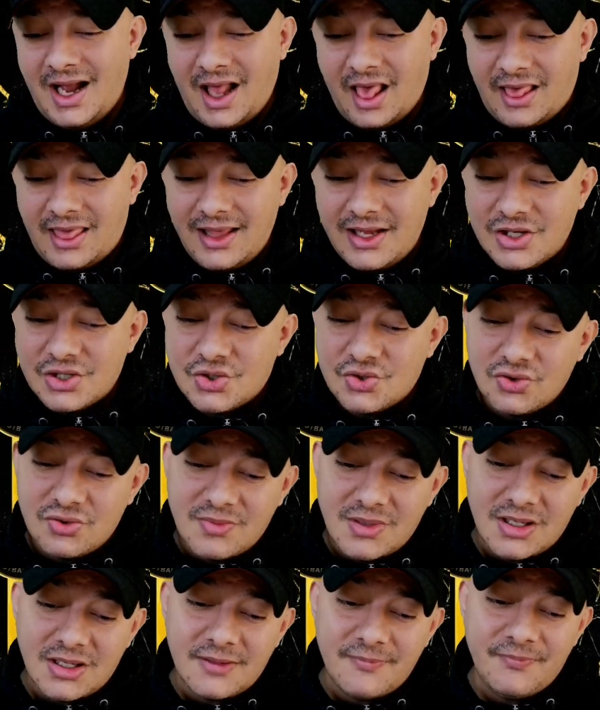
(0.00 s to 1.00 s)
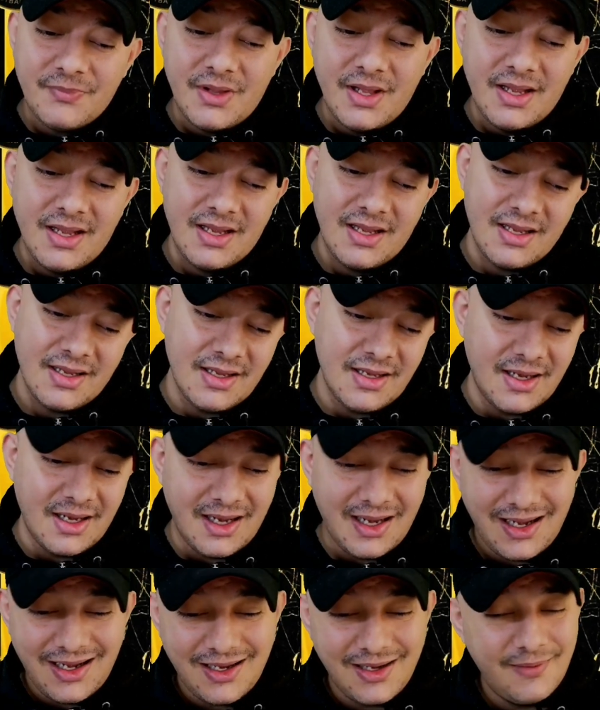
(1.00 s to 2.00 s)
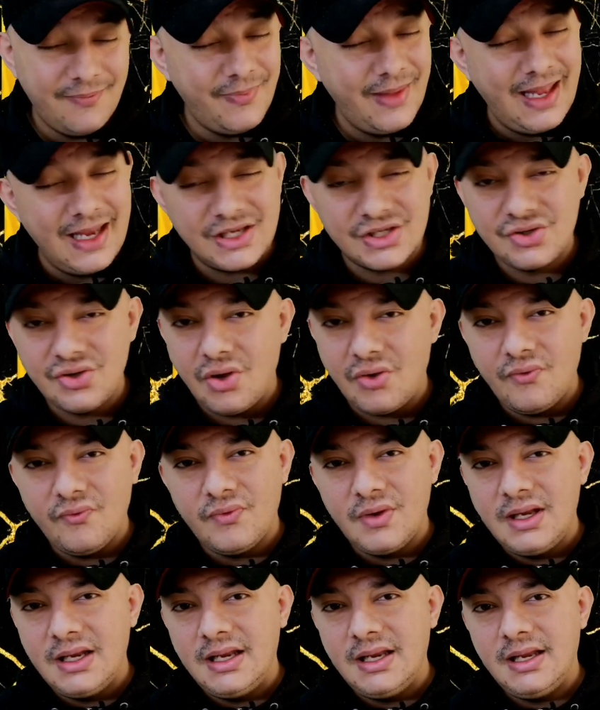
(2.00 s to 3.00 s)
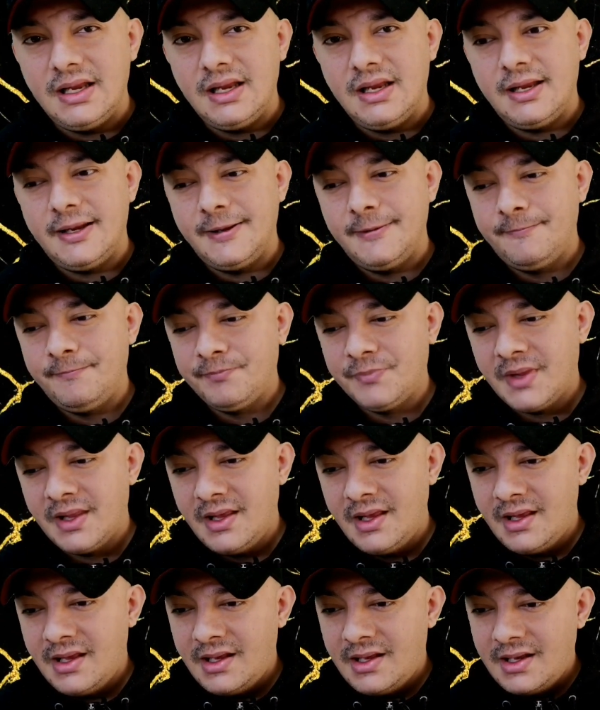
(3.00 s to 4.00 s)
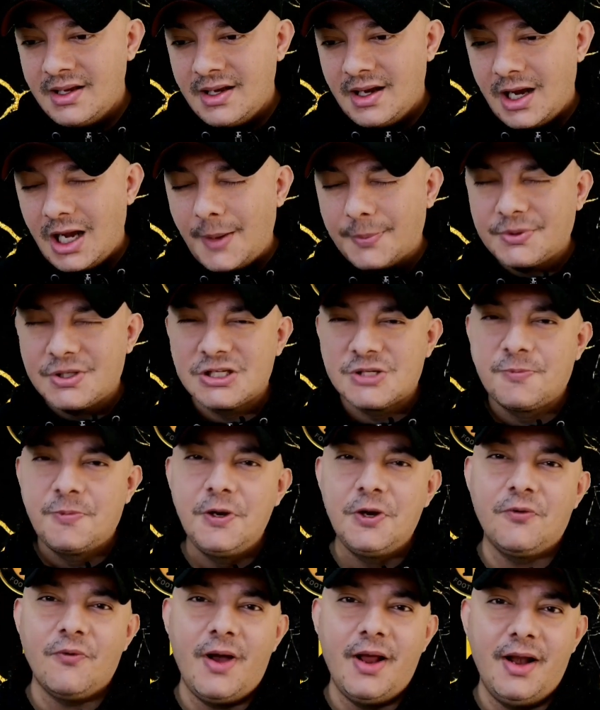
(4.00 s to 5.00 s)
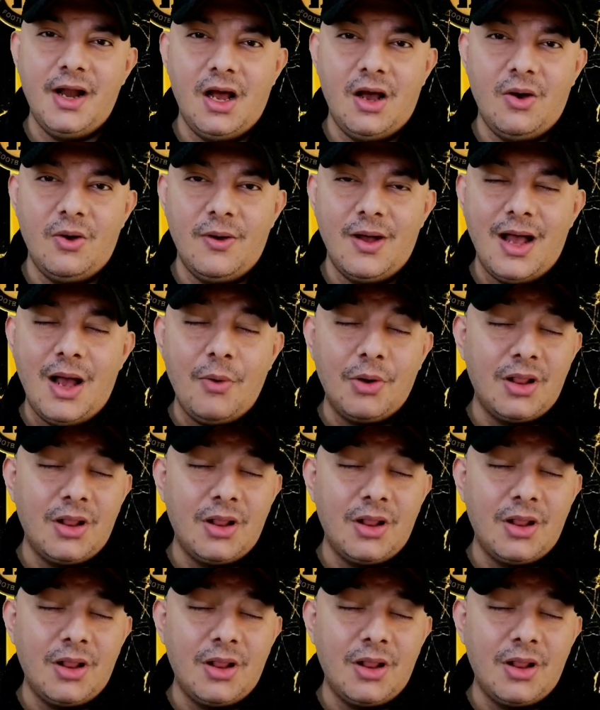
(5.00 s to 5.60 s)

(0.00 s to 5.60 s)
And I think Zuma is not really up to speed right now.